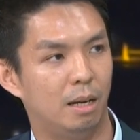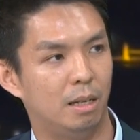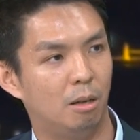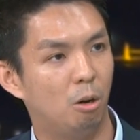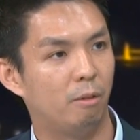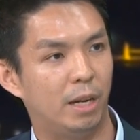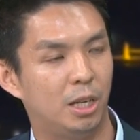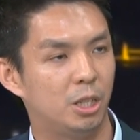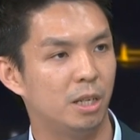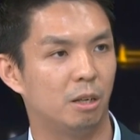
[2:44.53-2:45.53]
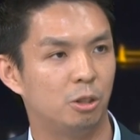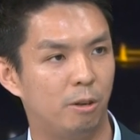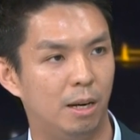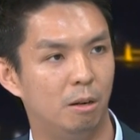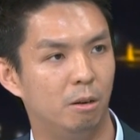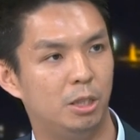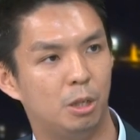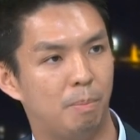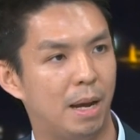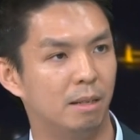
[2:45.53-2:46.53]
In the whole of Asia and Australia, only
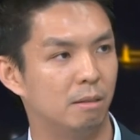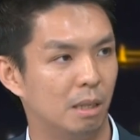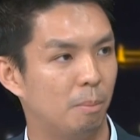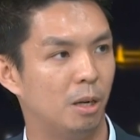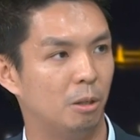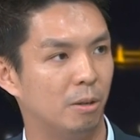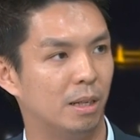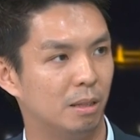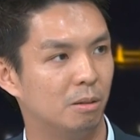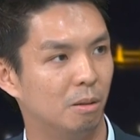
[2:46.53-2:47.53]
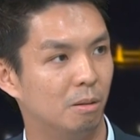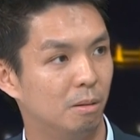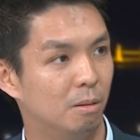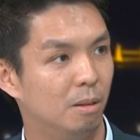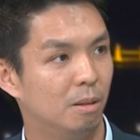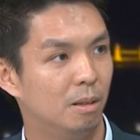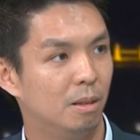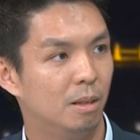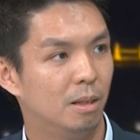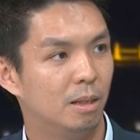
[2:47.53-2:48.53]
Japan and Singapore are doing it. And so, you personally
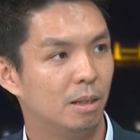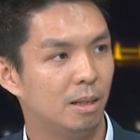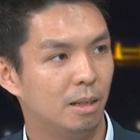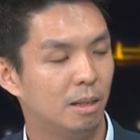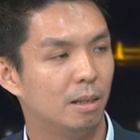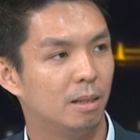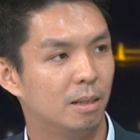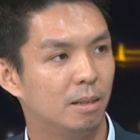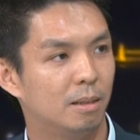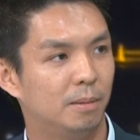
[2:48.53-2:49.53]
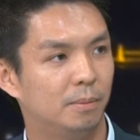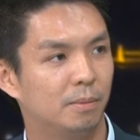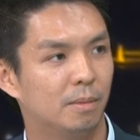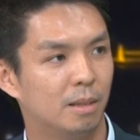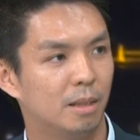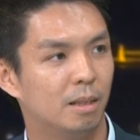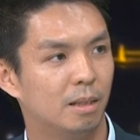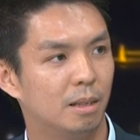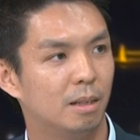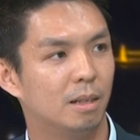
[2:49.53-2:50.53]
did the very first surgeon in
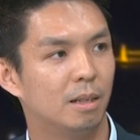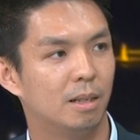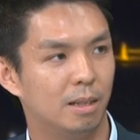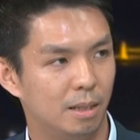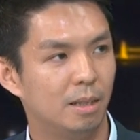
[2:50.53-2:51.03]
Southeast Asia to